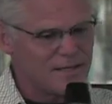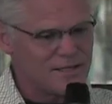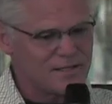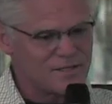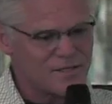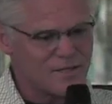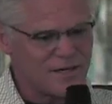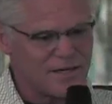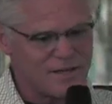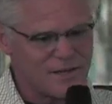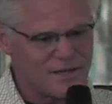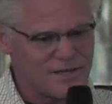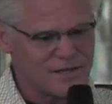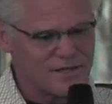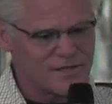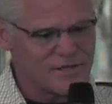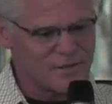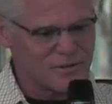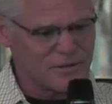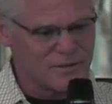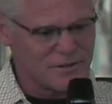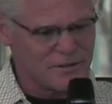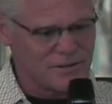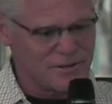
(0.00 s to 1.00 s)
and so I think
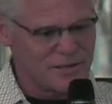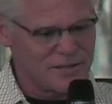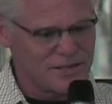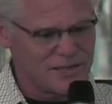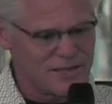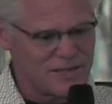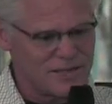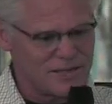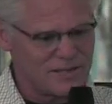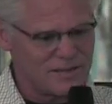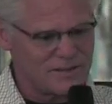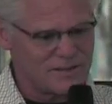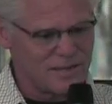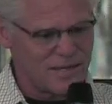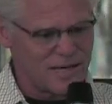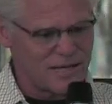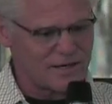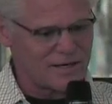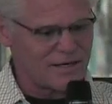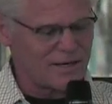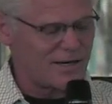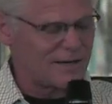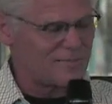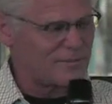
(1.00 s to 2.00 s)
it's really uh, a
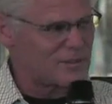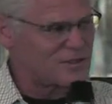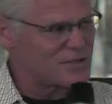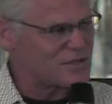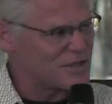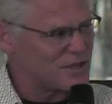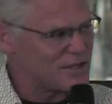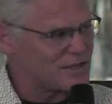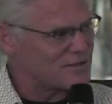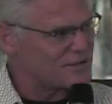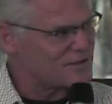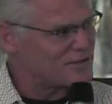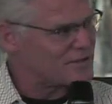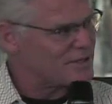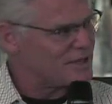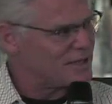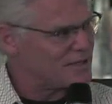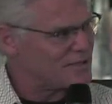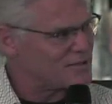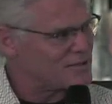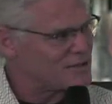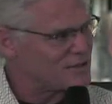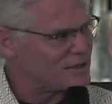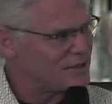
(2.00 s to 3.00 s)
lot of common sense
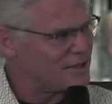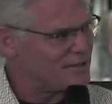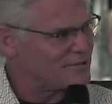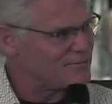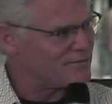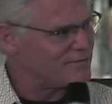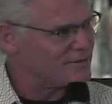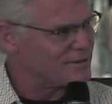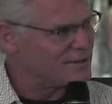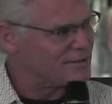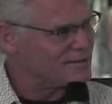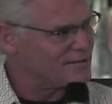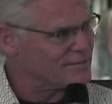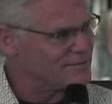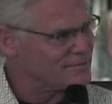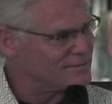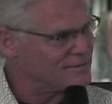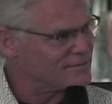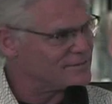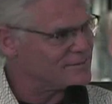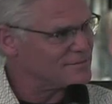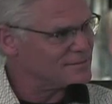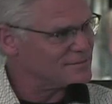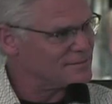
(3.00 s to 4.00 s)
kind of stuff. That right.
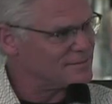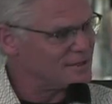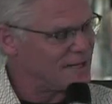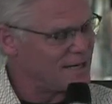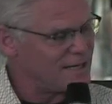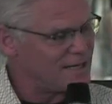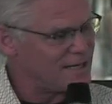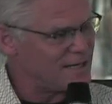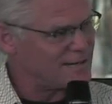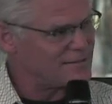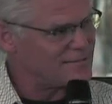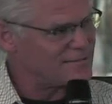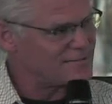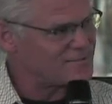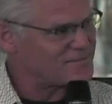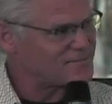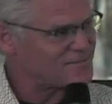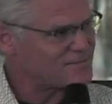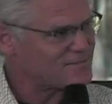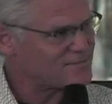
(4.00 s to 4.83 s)
Well, the, obviously,